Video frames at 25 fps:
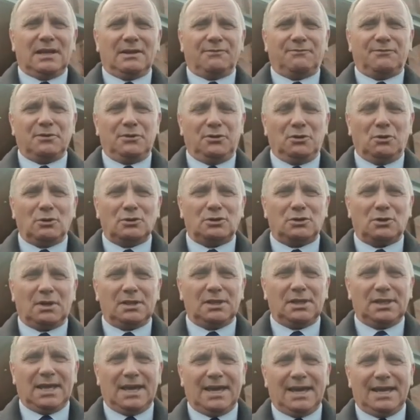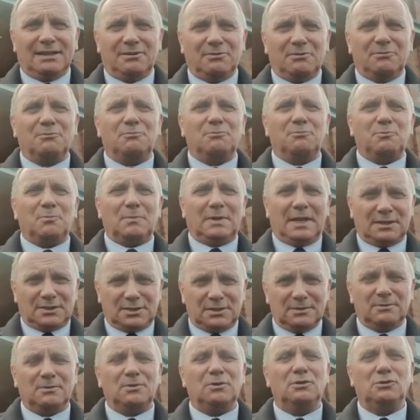for those online,
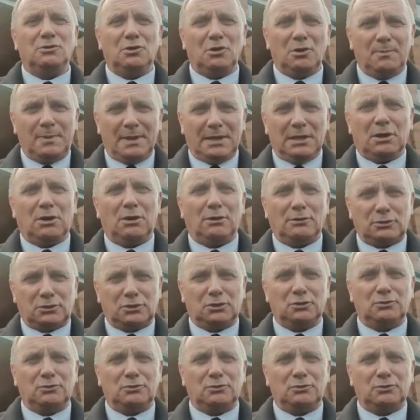listen, you be also